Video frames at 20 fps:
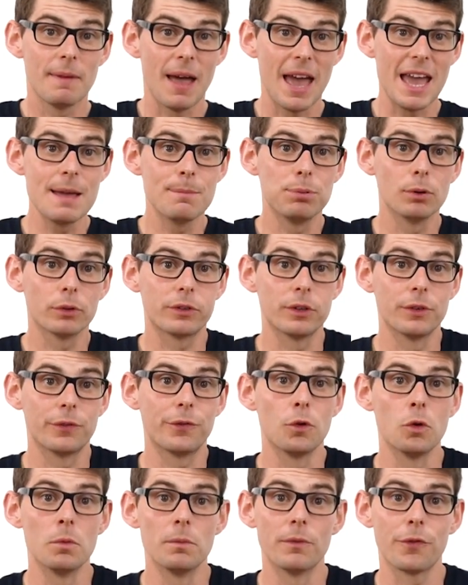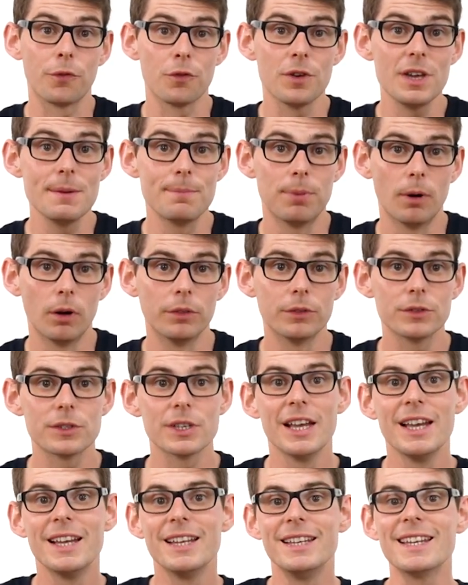able to form free bonds,
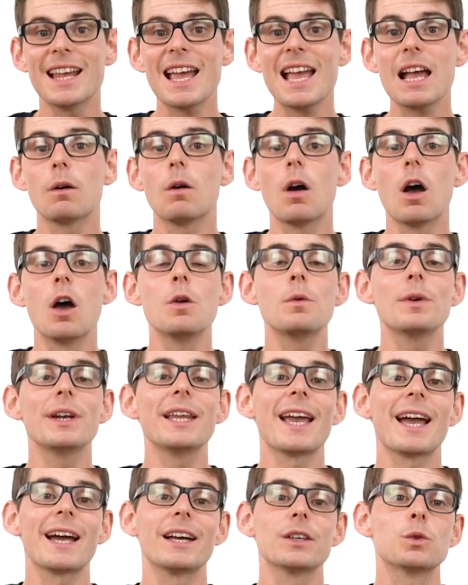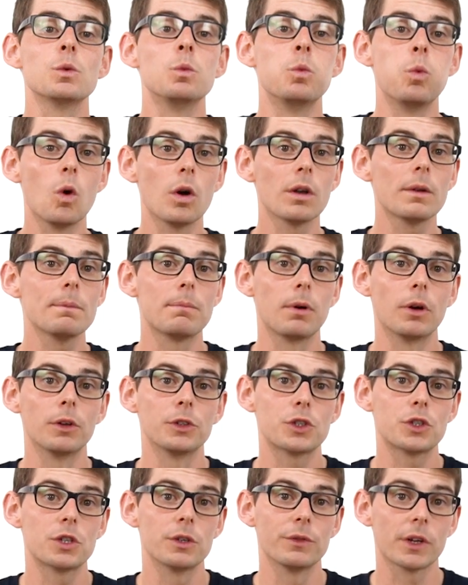now only has one
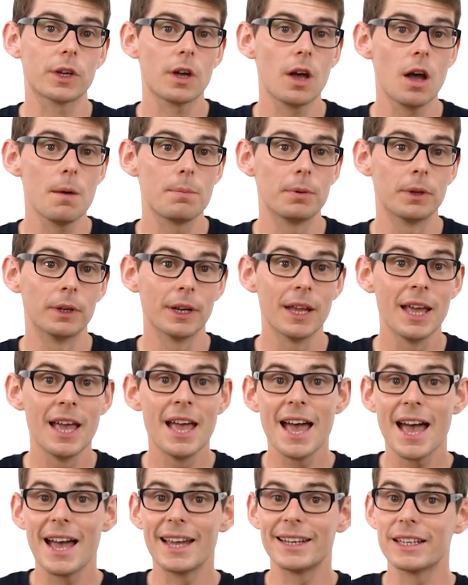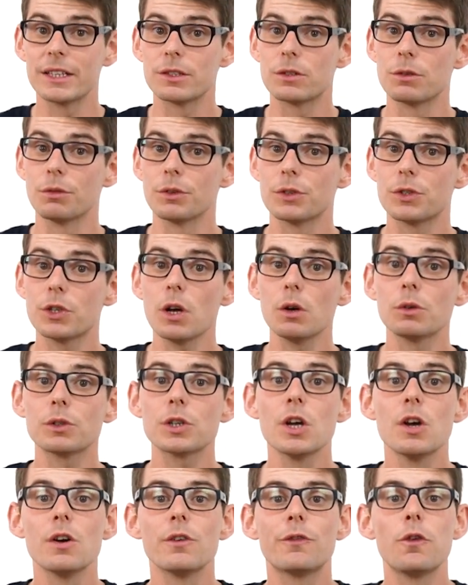bond to the carbon, and as a
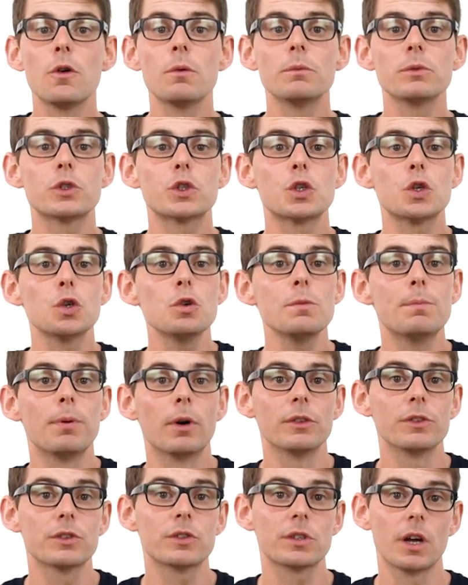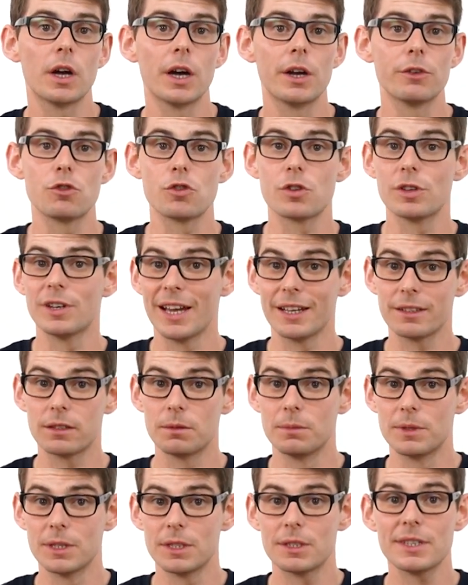result forms two bonds to hydrogen
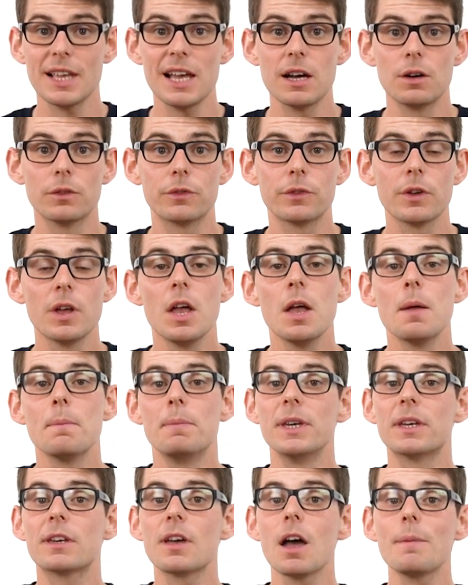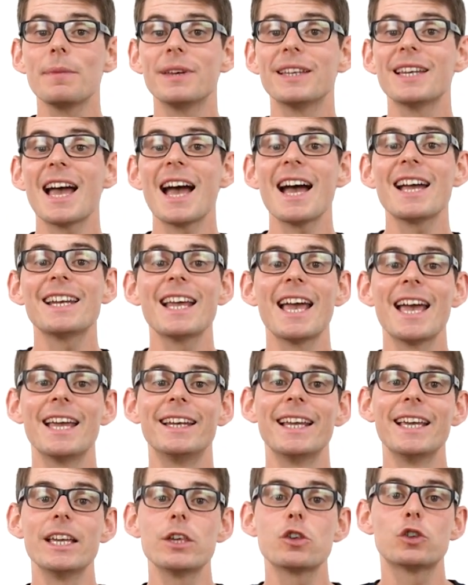atoms itself, becoming an
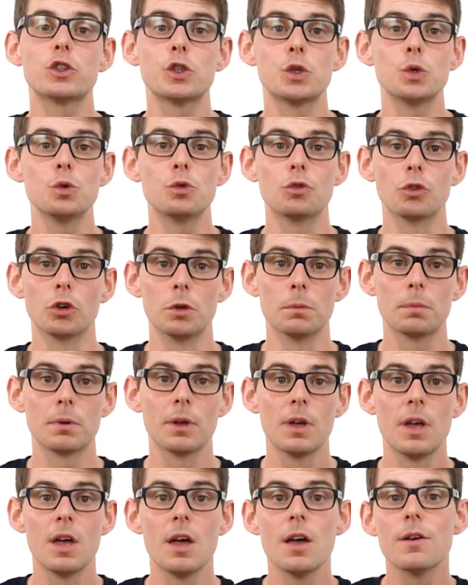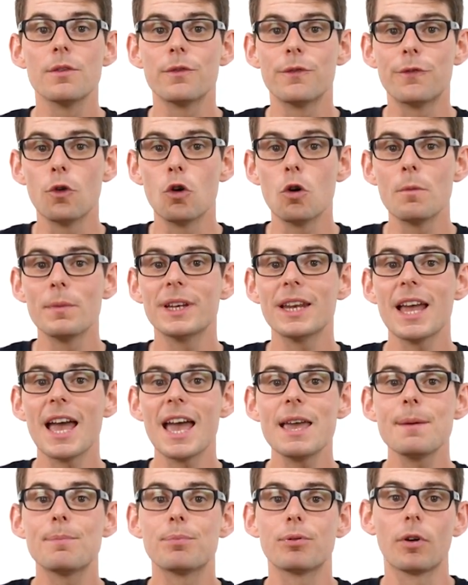NH2 group, forming
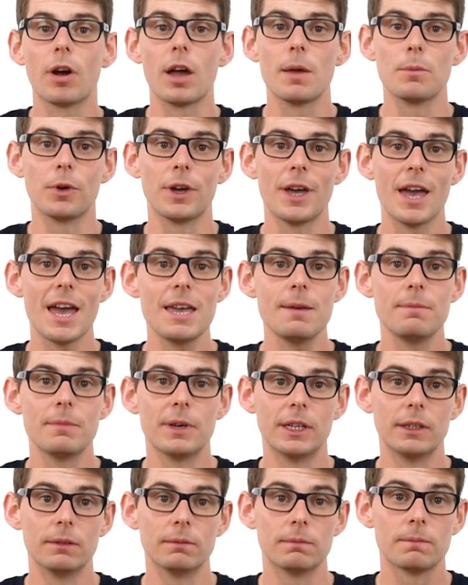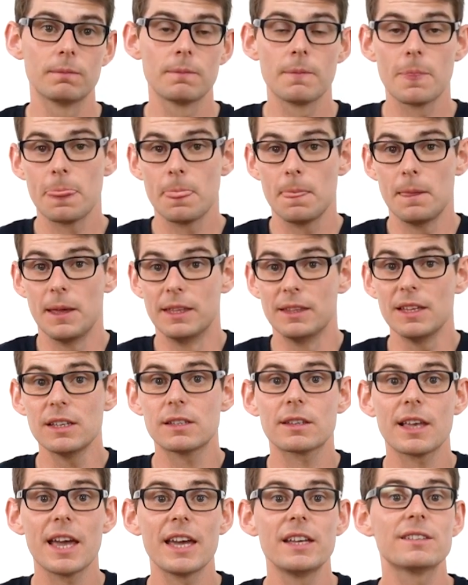a primary amine, in
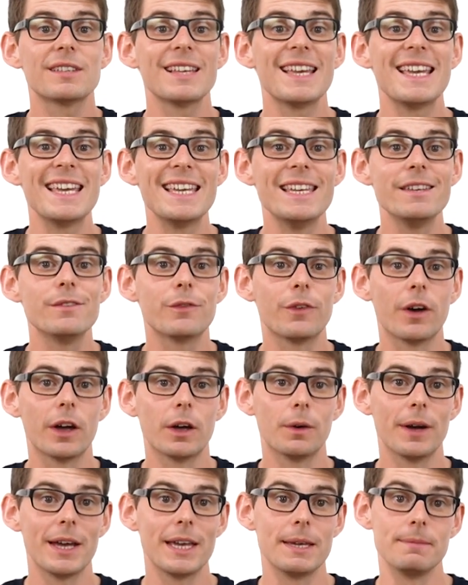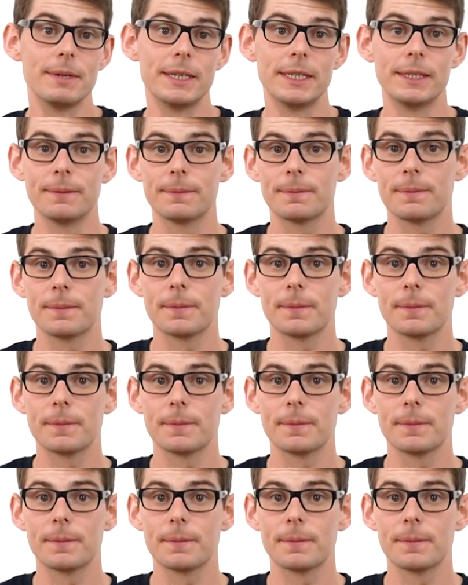this case ethyl amine.